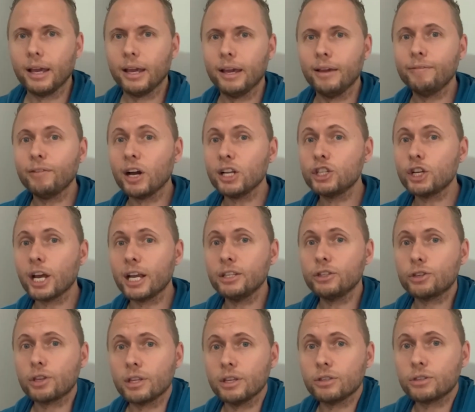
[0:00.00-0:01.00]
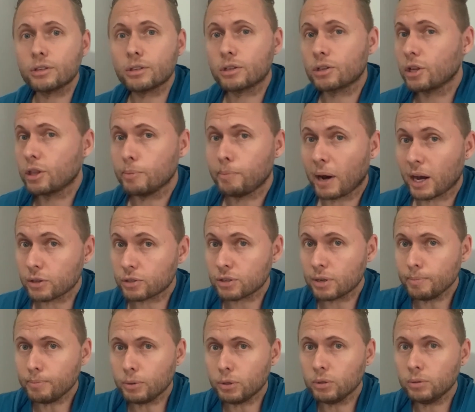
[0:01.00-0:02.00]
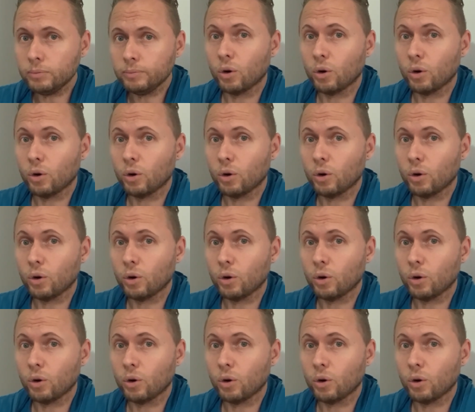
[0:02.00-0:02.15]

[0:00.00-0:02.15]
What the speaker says: If I change this to the past simple,